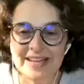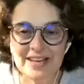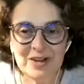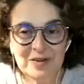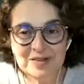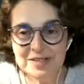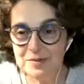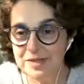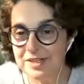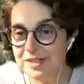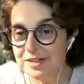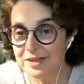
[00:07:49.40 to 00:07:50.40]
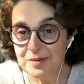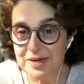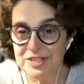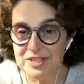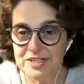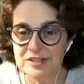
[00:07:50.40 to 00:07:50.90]
no, it's a really good
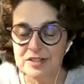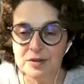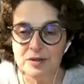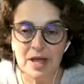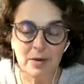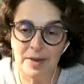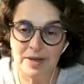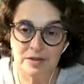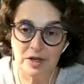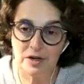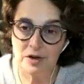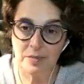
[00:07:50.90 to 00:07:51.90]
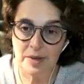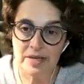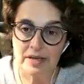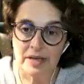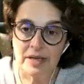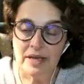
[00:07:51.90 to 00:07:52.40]
question. So
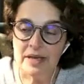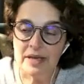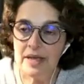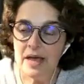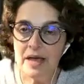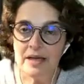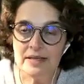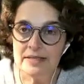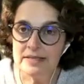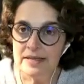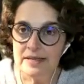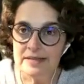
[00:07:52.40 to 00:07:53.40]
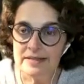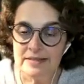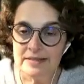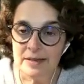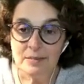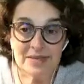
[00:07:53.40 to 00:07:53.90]
leiomyosarcoma is a
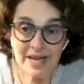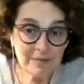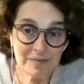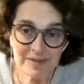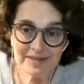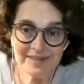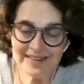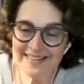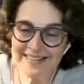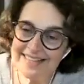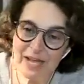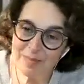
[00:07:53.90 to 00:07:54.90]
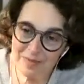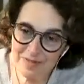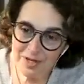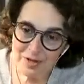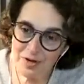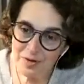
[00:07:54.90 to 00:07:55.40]
subtype, a type of
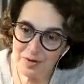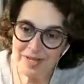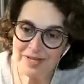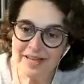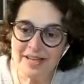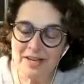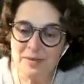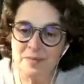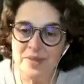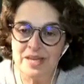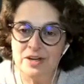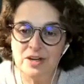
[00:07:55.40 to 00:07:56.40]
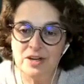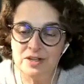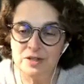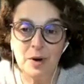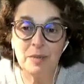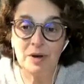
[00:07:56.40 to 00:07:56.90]
sarcoma. It
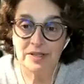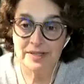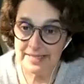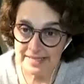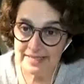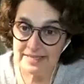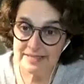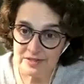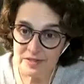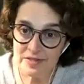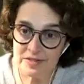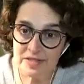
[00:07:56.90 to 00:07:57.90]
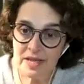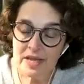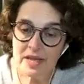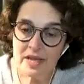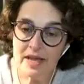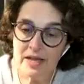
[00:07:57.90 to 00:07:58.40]
occurs primarily in adults.
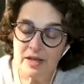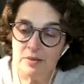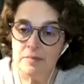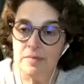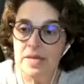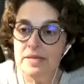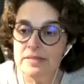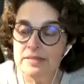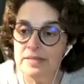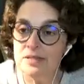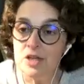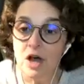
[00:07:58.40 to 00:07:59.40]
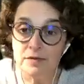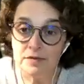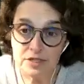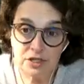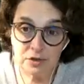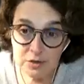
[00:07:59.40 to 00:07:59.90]
It is a soft
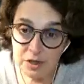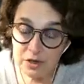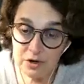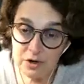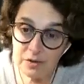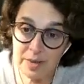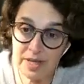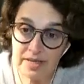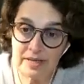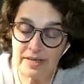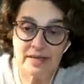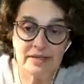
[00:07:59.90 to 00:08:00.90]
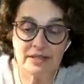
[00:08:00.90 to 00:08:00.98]
tissue sarcoma, and it can